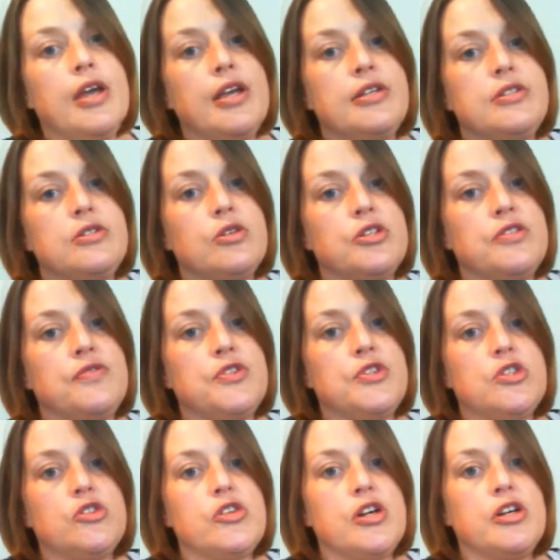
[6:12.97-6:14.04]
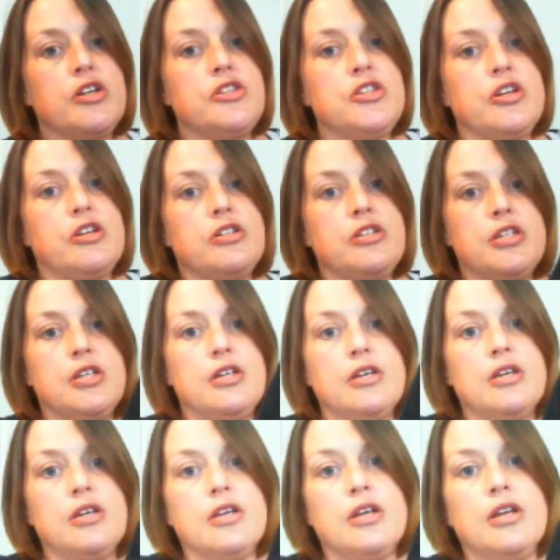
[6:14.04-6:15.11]
it's sort of structured
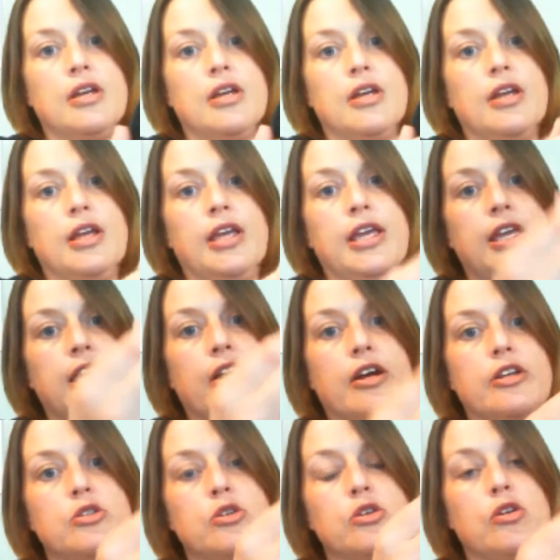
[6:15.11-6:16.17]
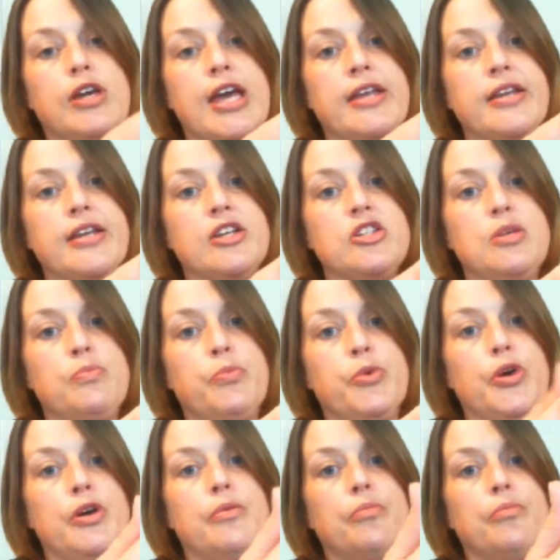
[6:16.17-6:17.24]
here, so you can actually
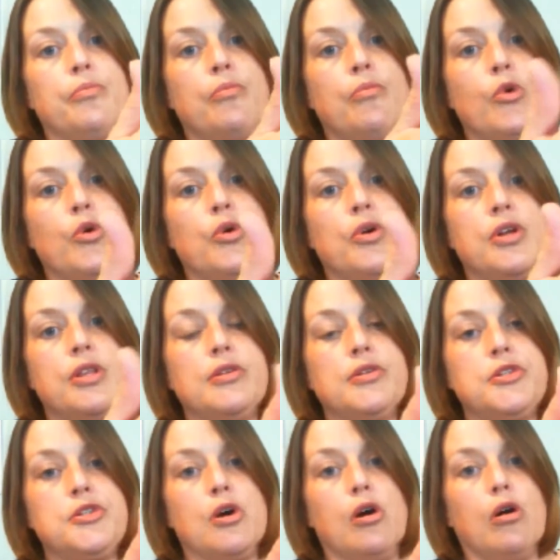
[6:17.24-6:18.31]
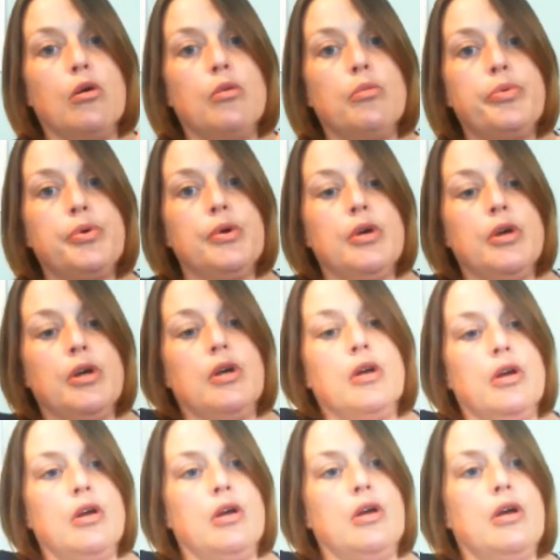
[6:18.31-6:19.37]
put more in the top
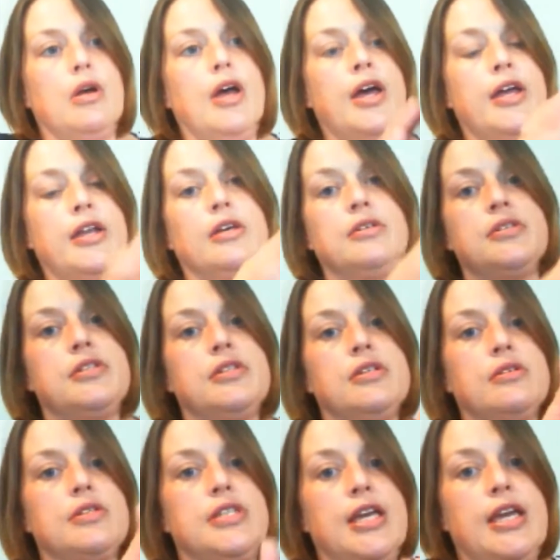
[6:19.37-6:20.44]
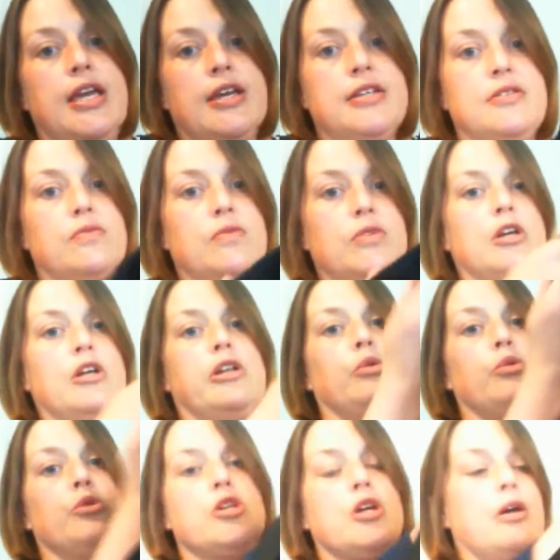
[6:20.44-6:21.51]
and it'll still stay hidden with the
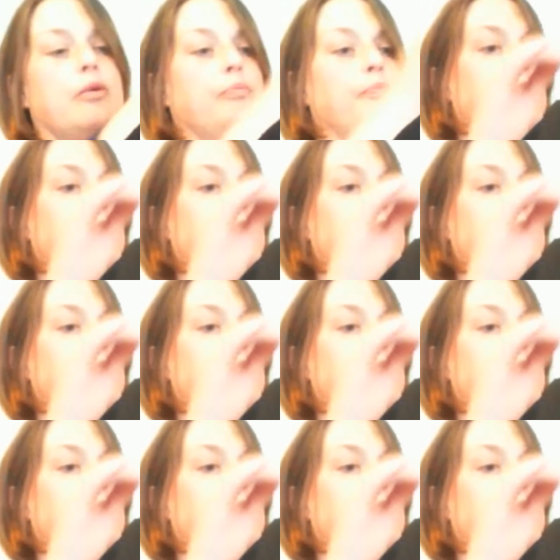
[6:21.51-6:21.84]
closure.